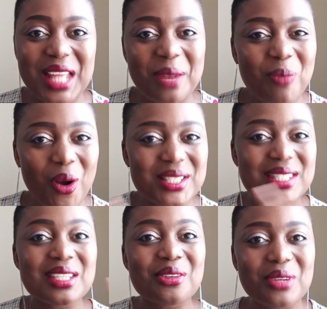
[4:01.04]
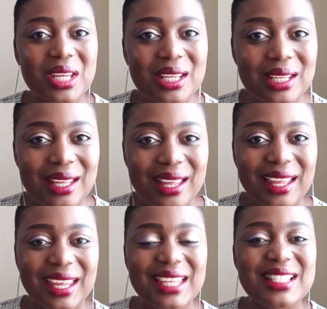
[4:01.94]
that boxing ring,
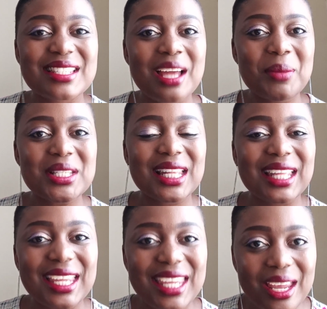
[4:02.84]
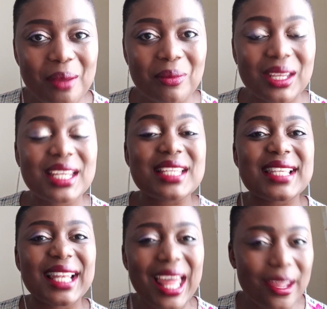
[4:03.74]
it determines that the game
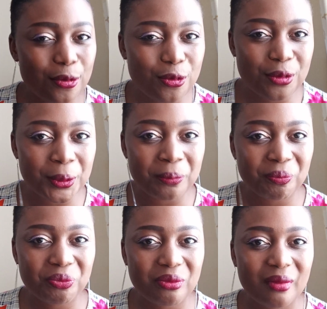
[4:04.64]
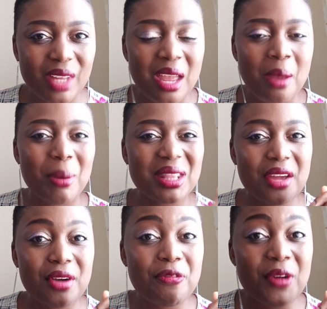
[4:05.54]
is life. But
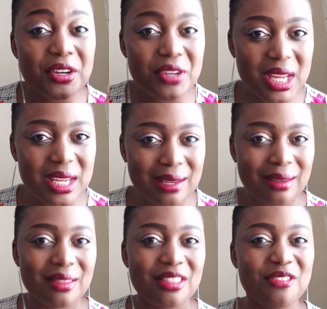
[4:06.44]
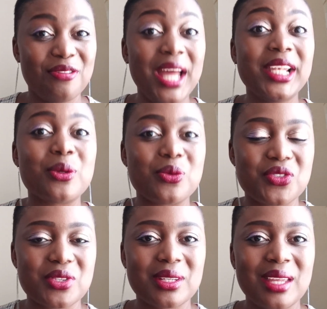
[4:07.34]
the referee, the
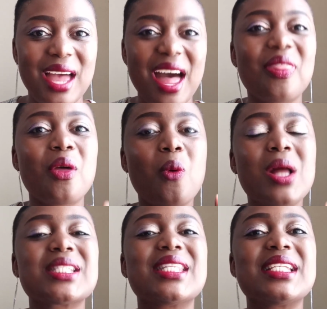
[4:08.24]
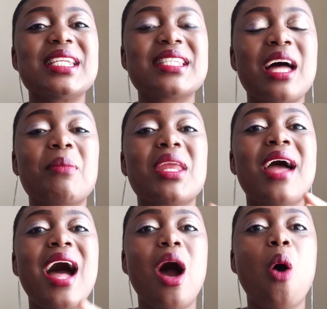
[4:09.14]
values, are the ones that determine
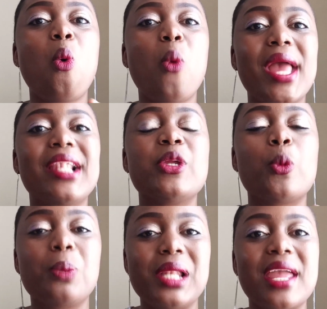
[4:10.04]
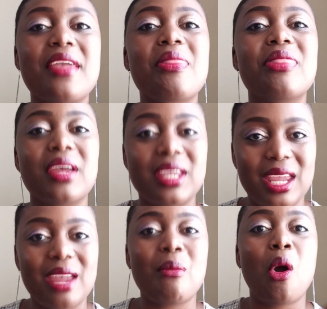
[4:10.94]
how well you play the
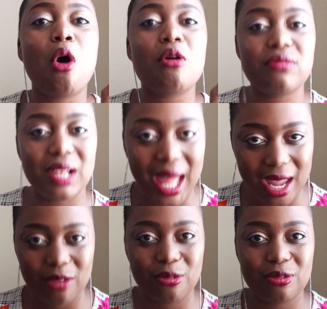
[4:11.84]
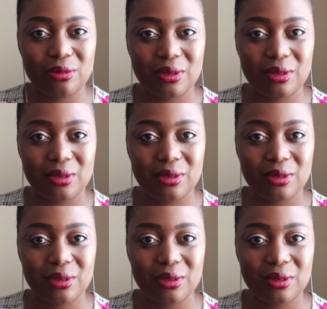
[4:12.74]
game of life.